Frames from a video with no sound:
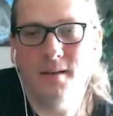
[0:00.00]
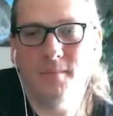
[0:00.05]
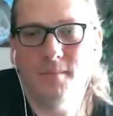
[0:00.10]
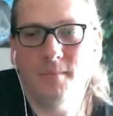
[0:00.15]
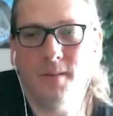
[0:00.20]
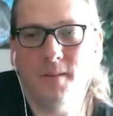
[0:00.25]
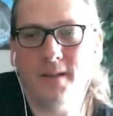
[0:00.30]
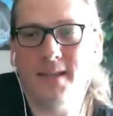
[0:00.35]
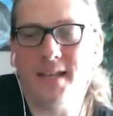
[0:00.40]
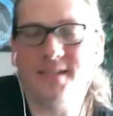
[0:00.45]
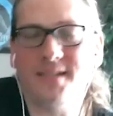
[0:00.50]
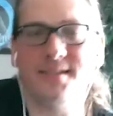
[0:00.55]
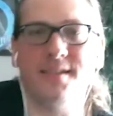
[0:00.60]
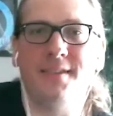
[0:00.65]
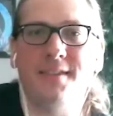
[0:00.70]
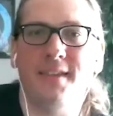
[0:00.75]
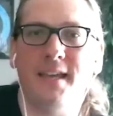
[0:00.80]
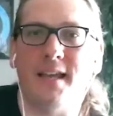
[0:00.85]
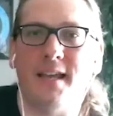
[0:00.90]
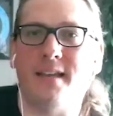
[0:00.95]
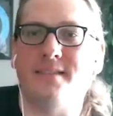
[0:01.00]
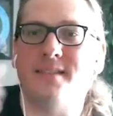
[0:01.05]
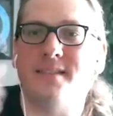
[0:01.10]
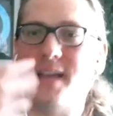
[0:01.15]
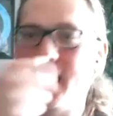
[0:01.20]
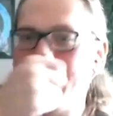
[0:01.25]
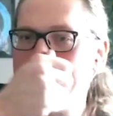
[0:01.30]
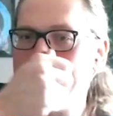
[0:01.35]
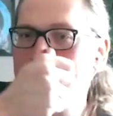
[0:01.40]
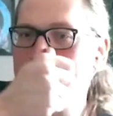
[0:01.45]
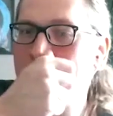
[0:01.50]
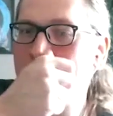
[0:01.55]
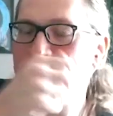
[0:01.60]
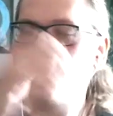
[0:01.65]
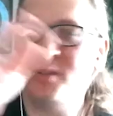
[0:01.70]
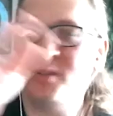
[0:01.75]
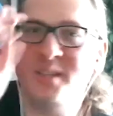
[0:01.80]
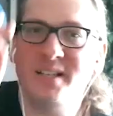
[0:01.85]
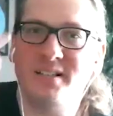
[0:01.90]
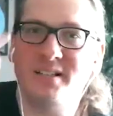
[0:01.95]
But that's the thing, is like, and
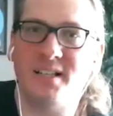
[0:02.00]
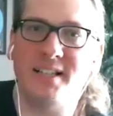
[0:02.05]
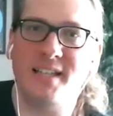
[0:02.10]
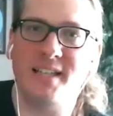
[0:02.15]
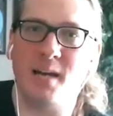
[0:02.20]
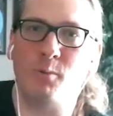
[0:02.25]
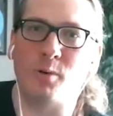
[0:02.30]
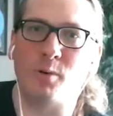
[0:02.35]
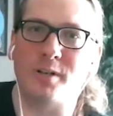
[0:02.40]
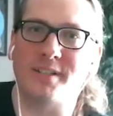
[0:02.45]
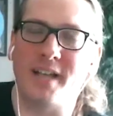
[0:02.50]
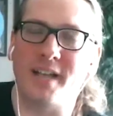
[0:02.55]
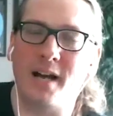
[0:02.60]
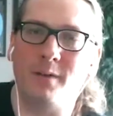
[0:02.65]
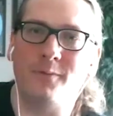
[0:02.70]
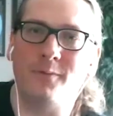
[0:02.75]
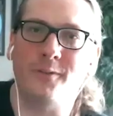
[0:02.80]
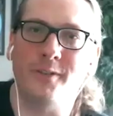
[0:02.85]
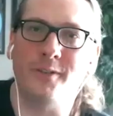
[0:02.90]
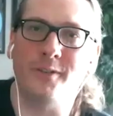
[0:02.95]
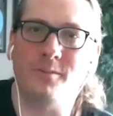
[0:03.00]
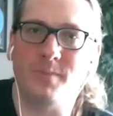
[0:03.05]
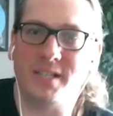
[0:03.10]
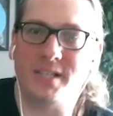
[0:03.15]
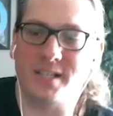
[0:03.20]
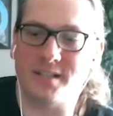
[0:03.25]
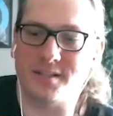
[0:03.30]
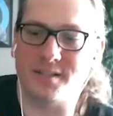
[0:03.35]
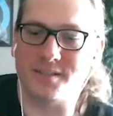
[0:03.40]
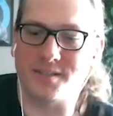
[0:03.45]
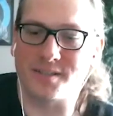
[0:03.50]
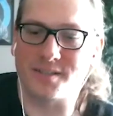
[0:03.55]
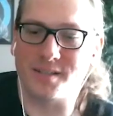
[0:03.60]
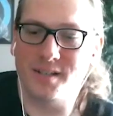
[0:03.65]
I'm really glad that worked out for you, because